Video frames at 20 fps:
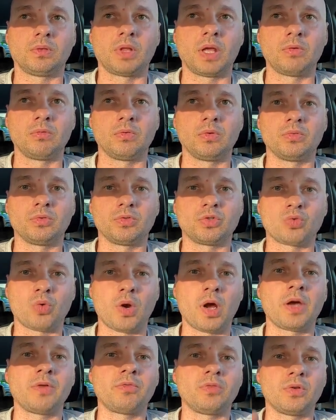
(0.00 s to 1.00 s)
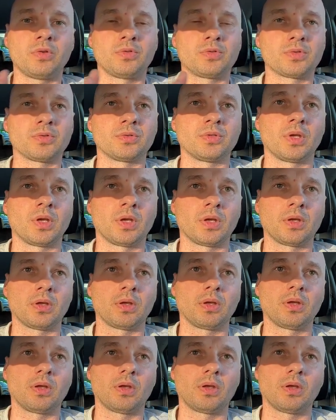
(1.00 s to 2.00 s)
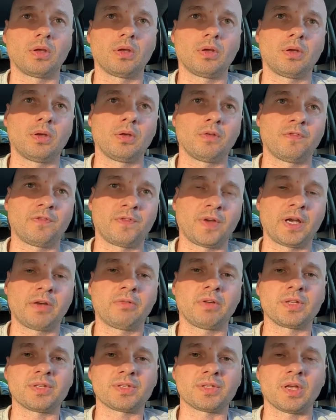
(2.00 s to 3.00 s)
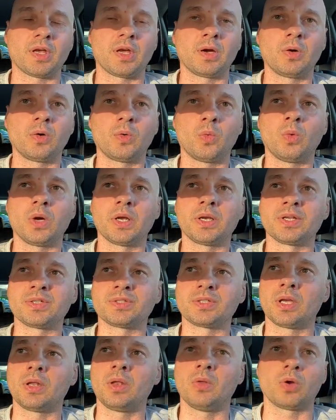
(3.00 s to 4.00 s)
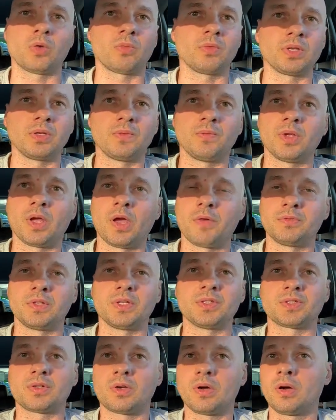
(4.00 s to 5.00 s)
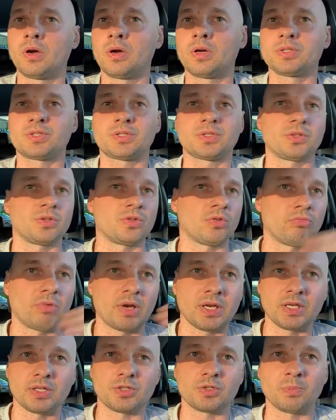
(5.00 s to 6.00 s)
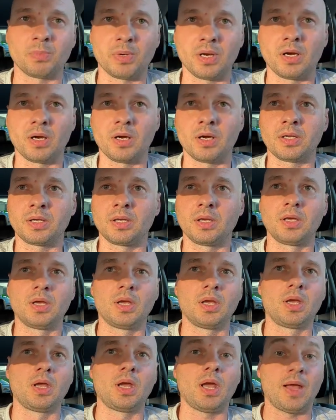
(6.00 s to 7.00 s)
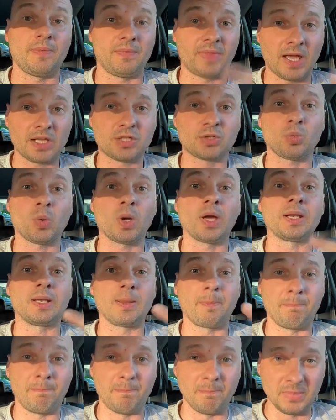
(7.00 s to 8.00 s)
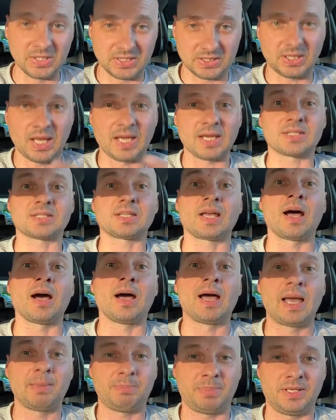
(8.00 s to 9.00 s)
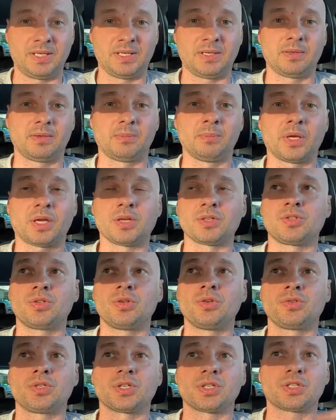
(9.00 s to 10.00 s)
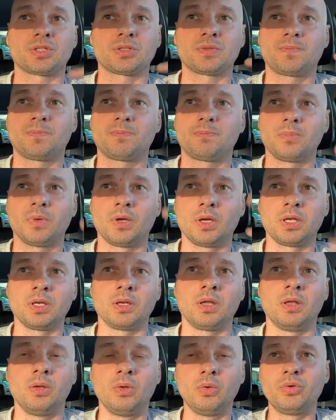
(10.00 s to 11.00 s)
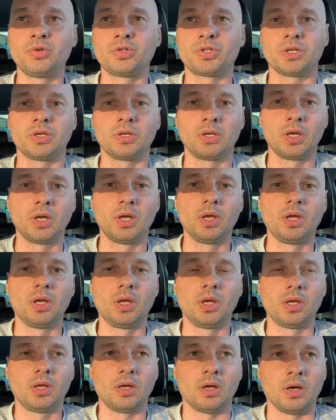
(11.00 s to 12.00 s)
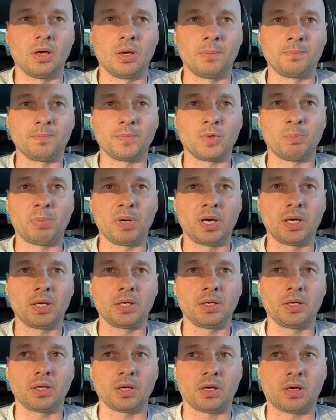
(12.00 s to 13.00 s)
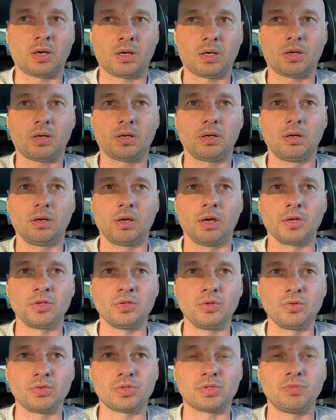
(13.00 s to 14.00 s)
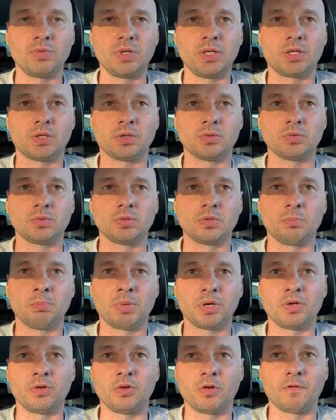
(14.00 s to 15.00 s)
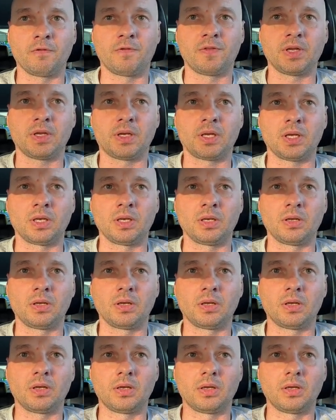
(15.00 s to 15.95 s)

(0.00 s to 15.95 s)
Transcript: they will drive you to the fairy tale where they say, look, we have these cars, you're ready to buy. And that's where the mistakes are happening, because you just, in illusion, you're buying a used vehicle, but you're not thinking,